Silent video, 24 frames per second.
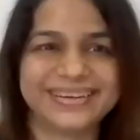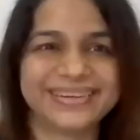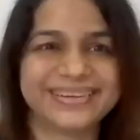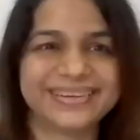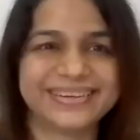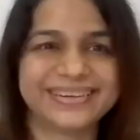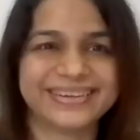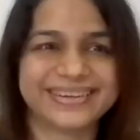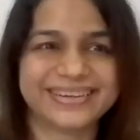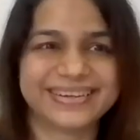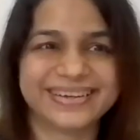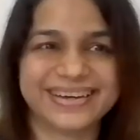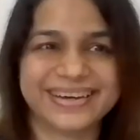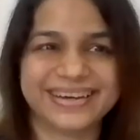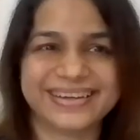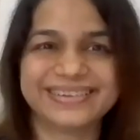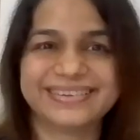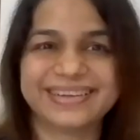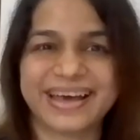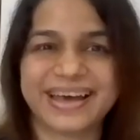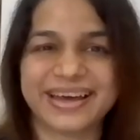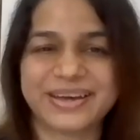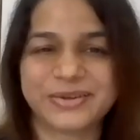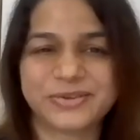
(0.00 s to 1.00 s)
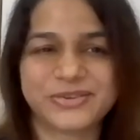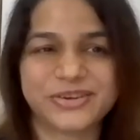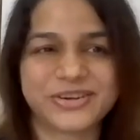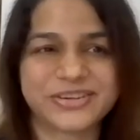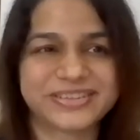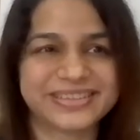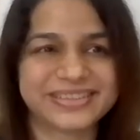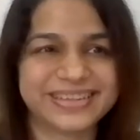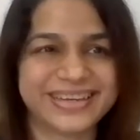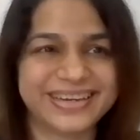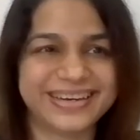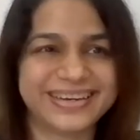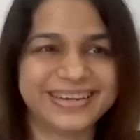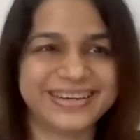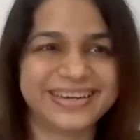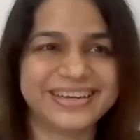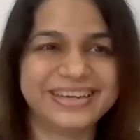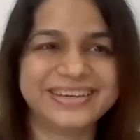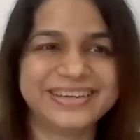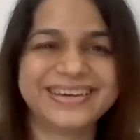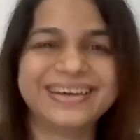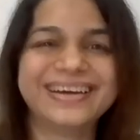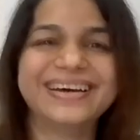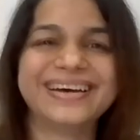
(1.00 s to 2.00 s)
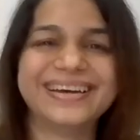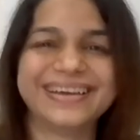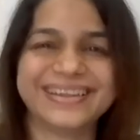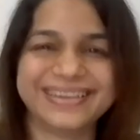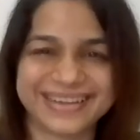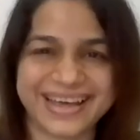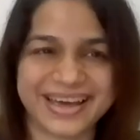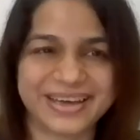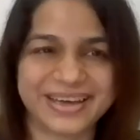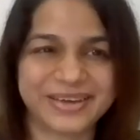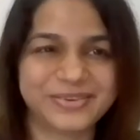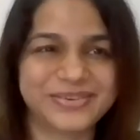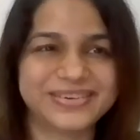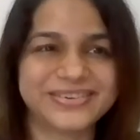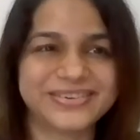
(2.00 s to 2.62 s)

Yeah. Thank yeah. you. So Thank much. you, Dr. Melanie. Thank you.